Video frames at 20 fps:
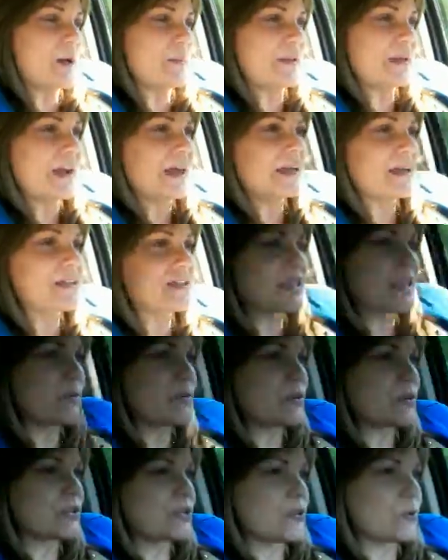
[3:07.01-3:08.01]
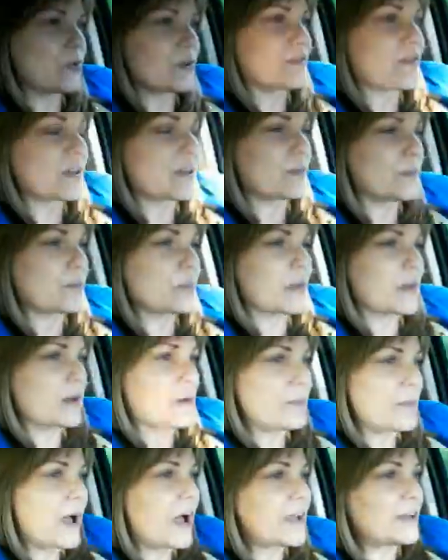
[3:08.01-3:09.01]
I mean, I guess they were sort of in
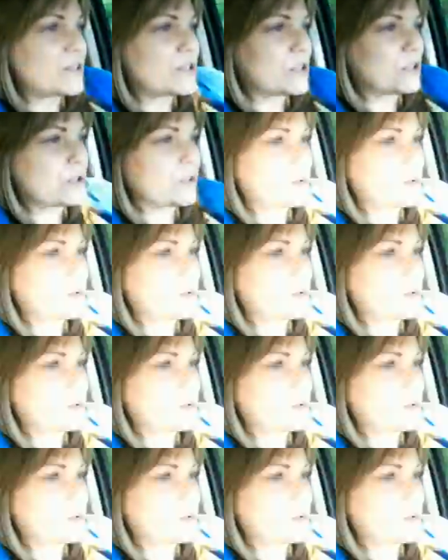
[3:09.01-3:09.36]
a bind